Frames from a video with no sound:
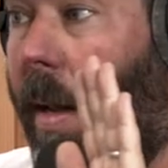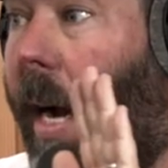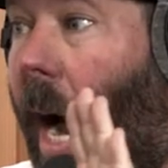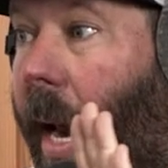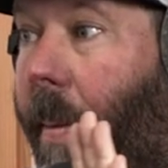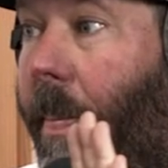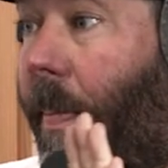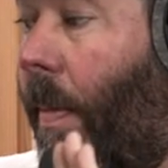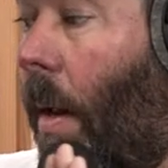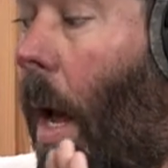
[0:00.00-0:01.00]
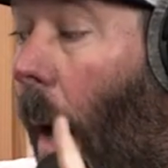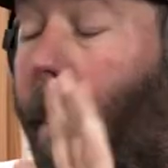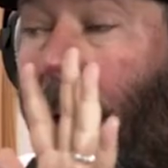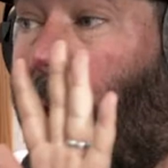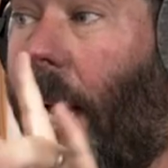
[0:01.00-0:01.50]
I got it. You're pitching. I'm
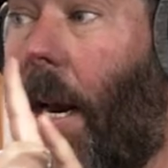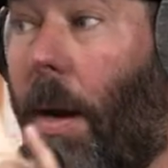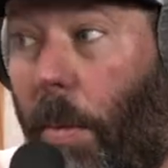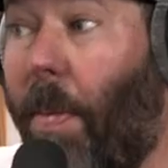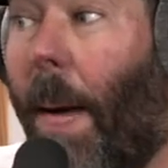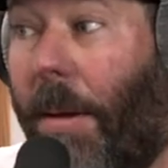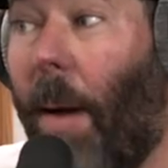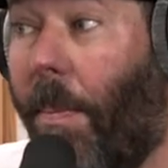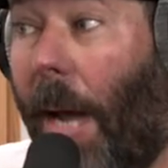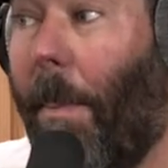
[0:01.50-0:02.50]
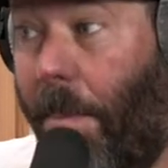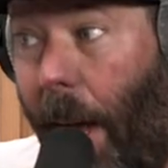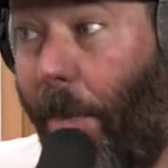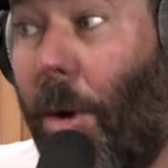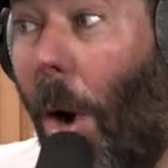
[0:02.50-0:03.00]
pitching it with. Yep, yep, with,
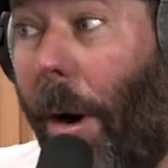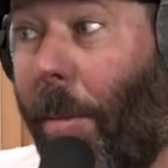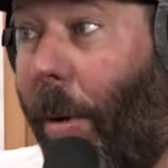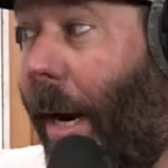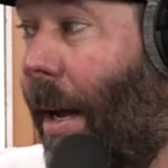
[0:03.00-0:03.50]
yep. You know what I'm doing.